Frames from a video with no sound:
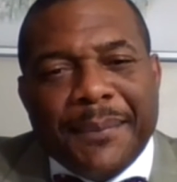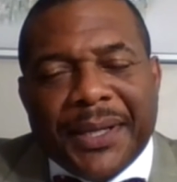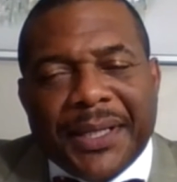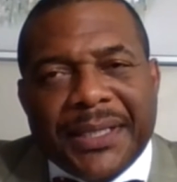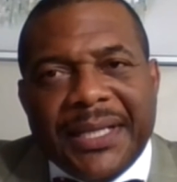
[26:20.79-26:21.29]

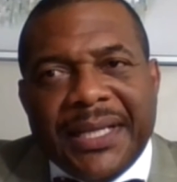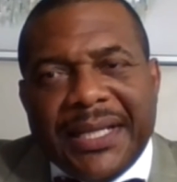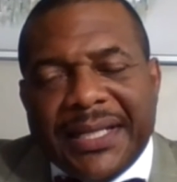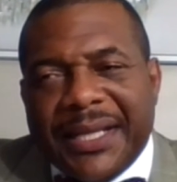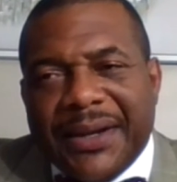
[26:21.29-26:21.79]
But
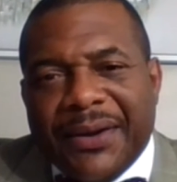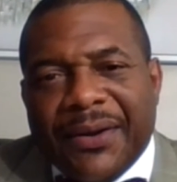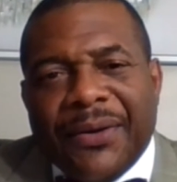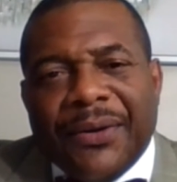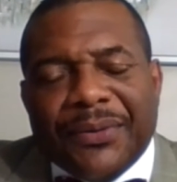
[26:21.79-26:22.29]
they
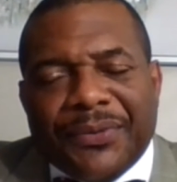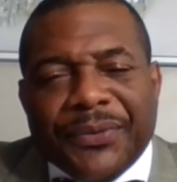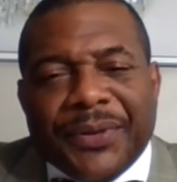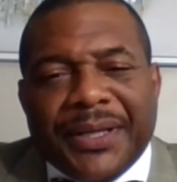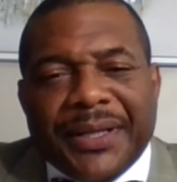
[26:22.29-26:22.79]
are all
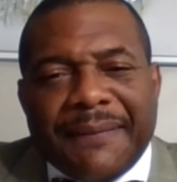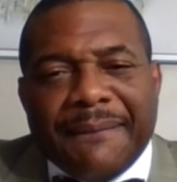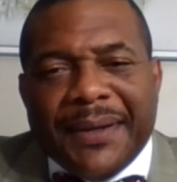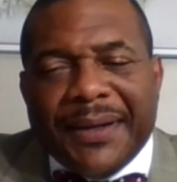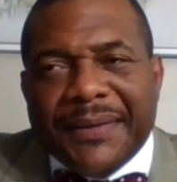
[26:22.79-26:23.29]
three
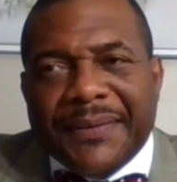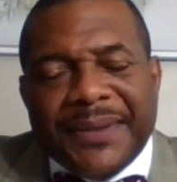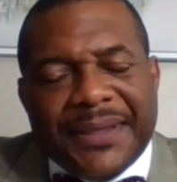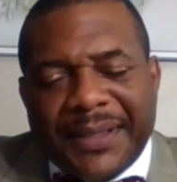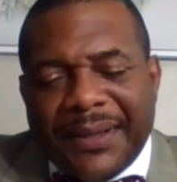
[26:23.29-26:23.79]

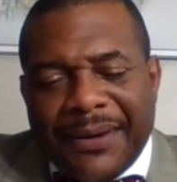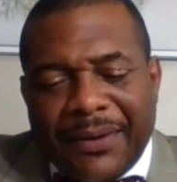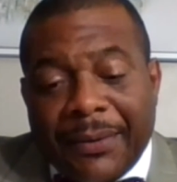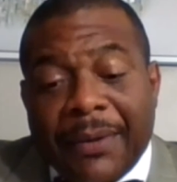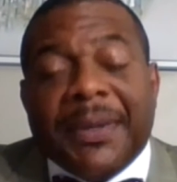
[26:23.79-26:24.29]

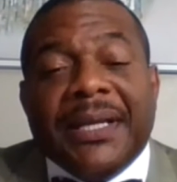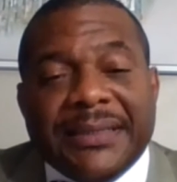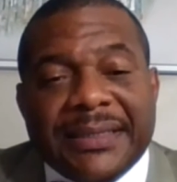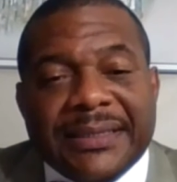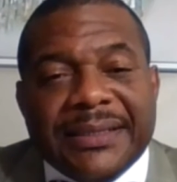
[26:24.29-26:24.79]
are
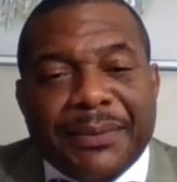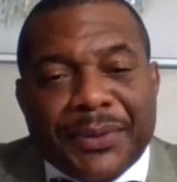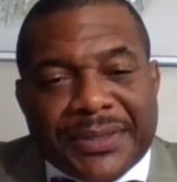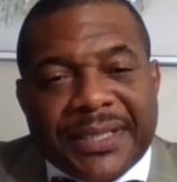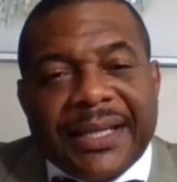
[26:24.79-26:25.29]
amazing. I'm
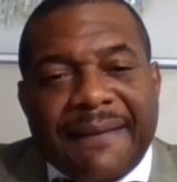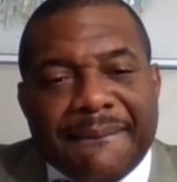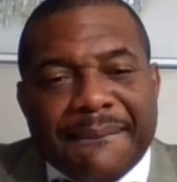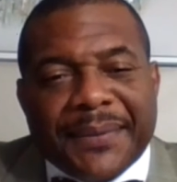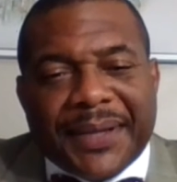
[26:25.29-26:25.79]
going to say that.
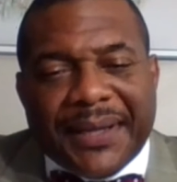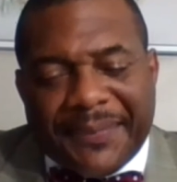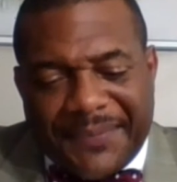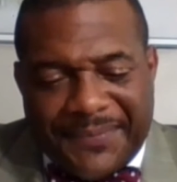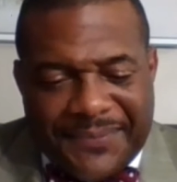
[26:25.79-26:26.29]
Okay.